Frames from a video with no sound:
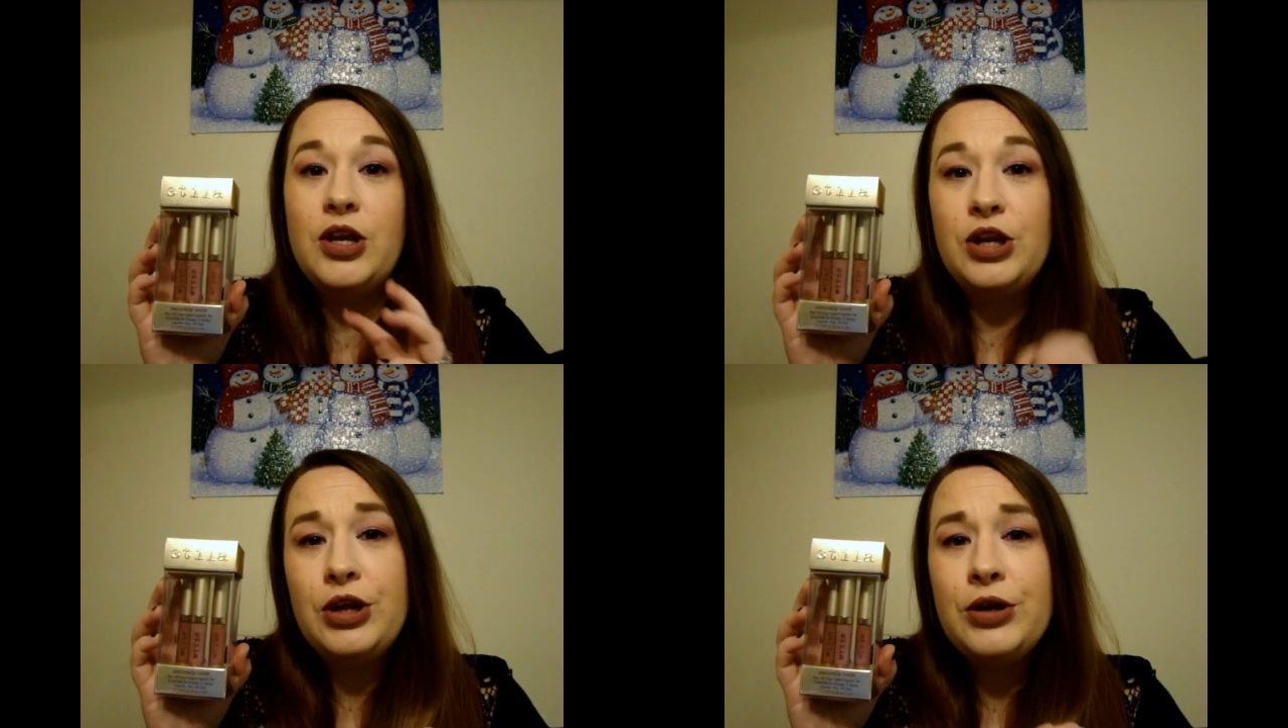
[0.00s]

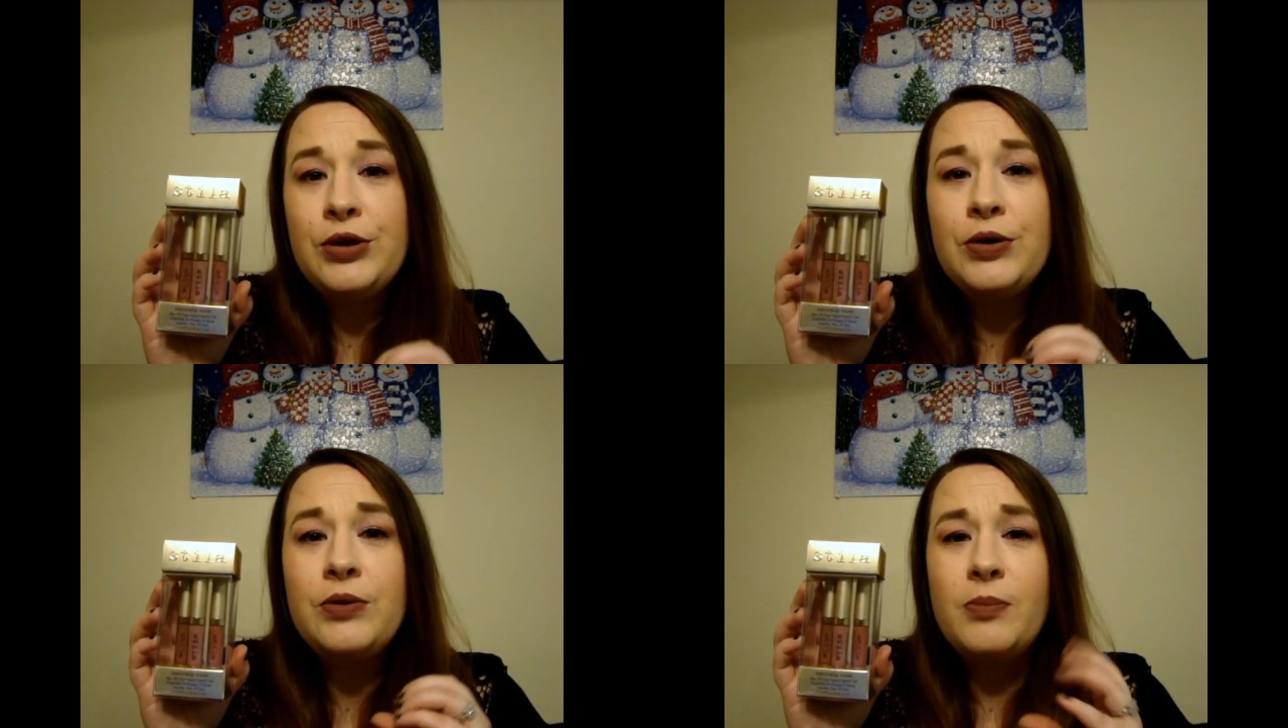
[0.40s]

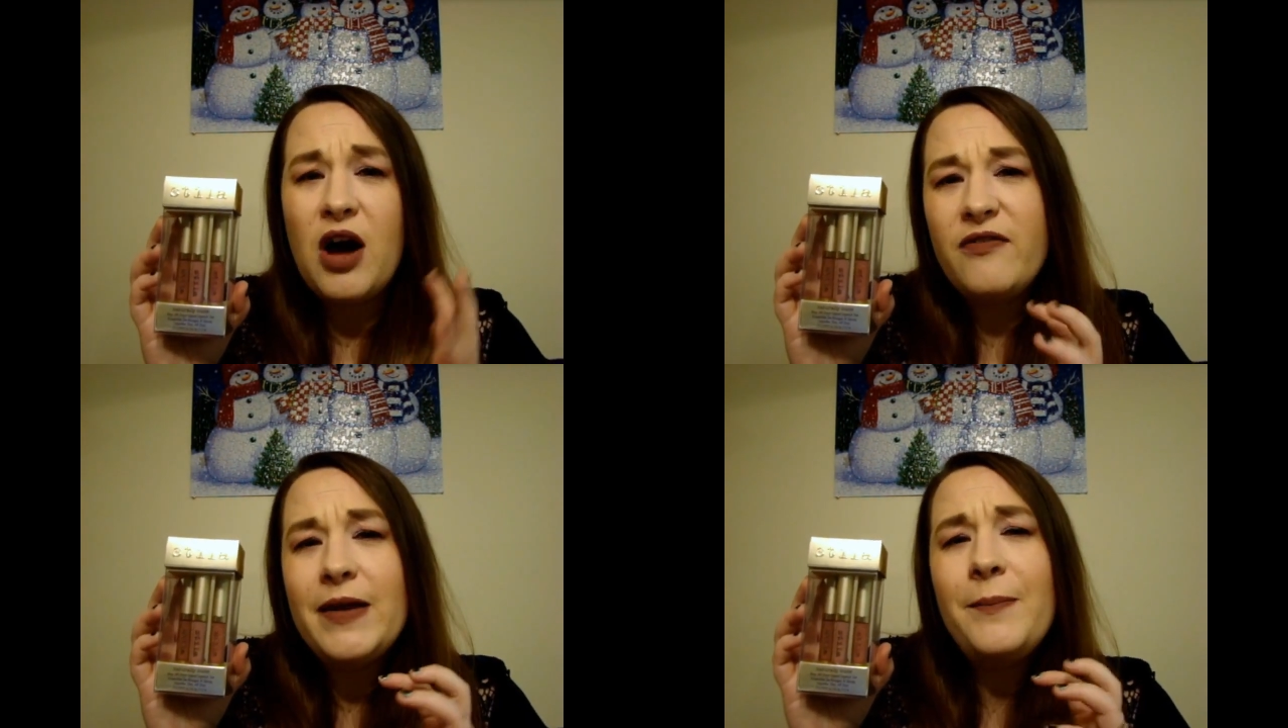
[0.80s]
nude,
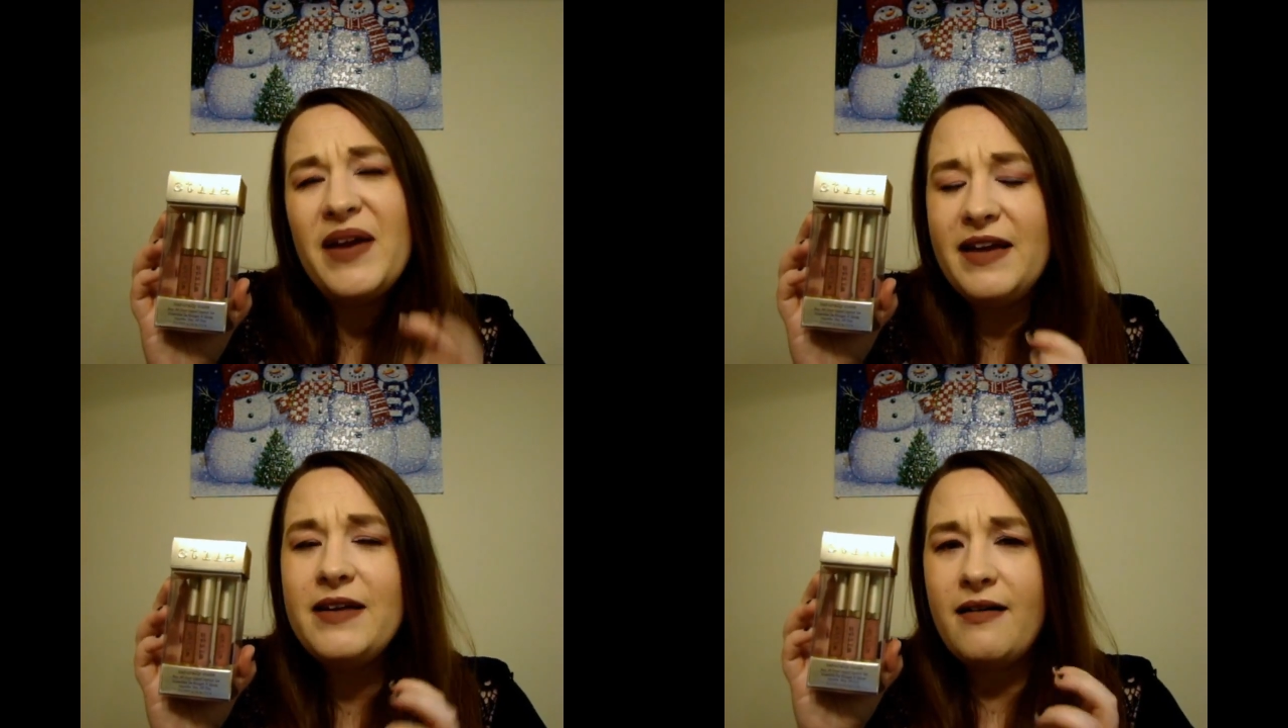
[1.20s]
mauve-y
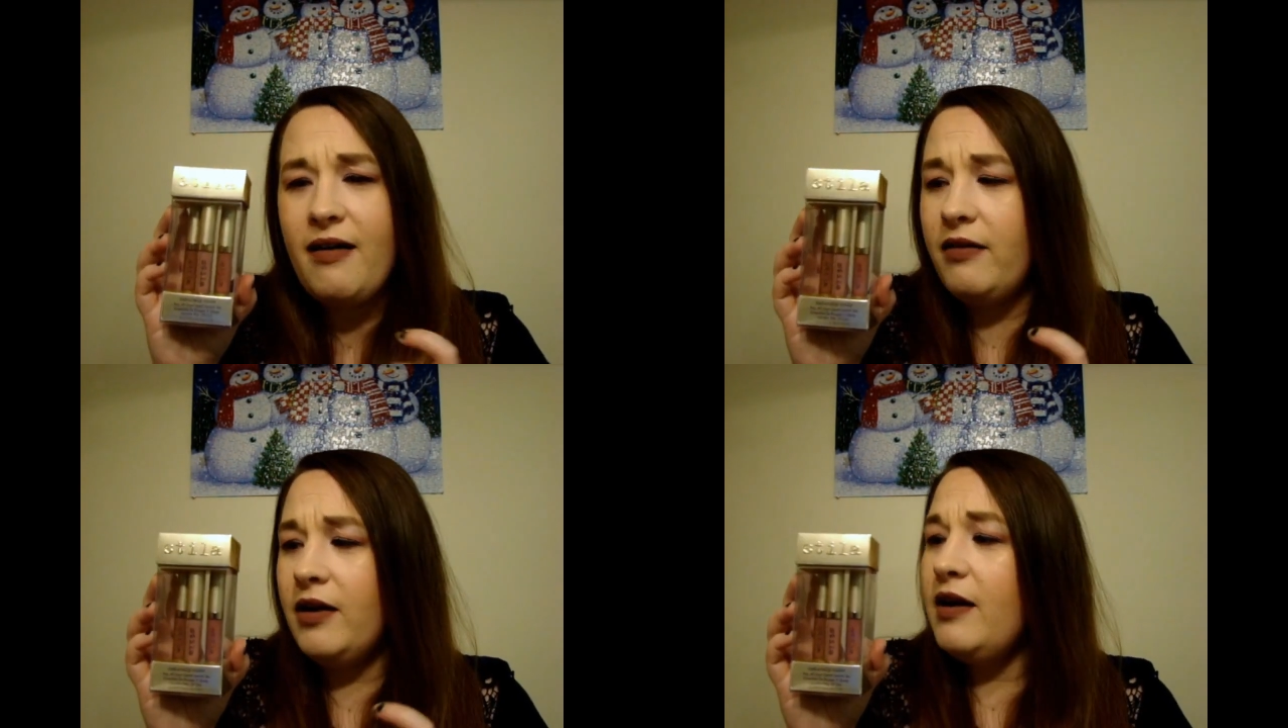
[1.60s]
pink
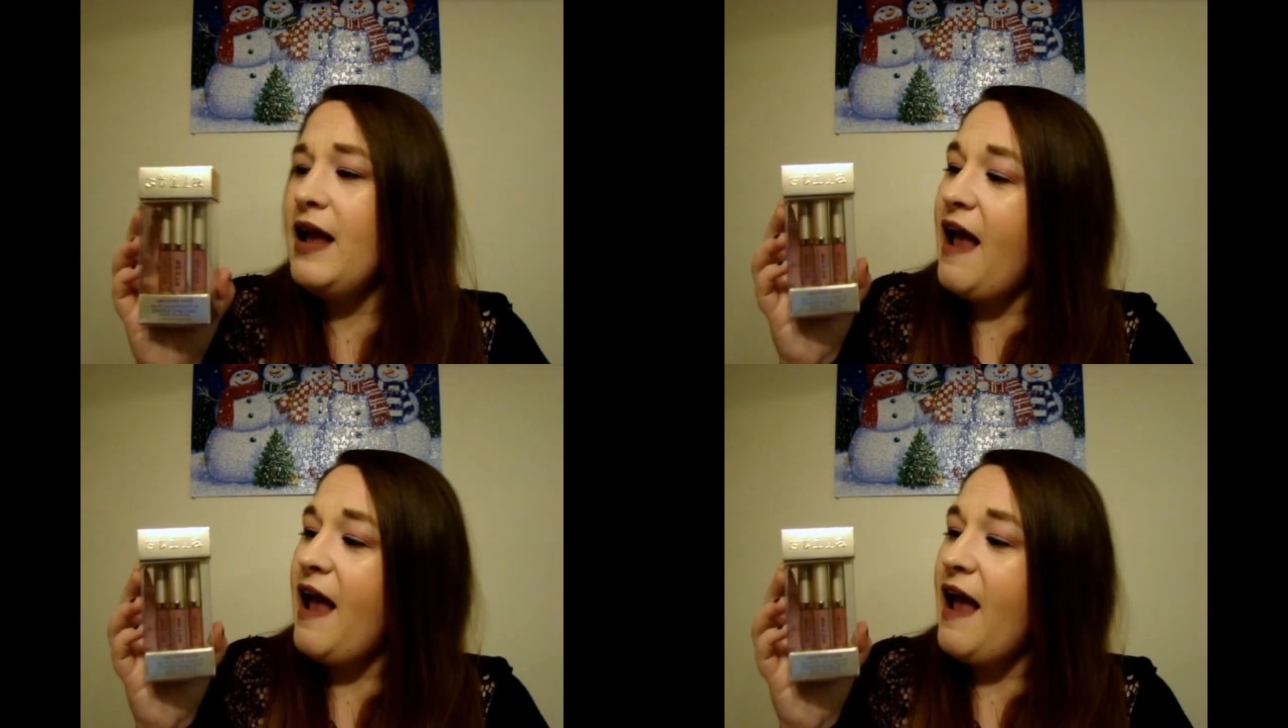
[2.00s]
color.